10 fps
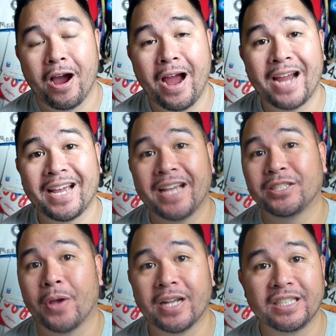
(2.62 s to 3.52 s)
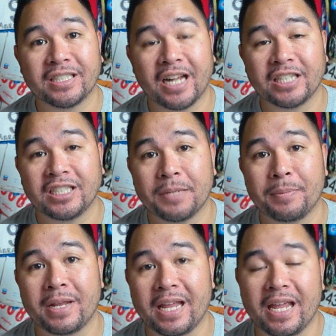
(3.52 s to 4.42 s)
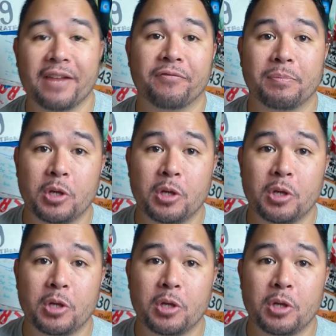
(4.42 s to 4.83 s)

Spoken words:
Alright guys, so I just got a shipment in from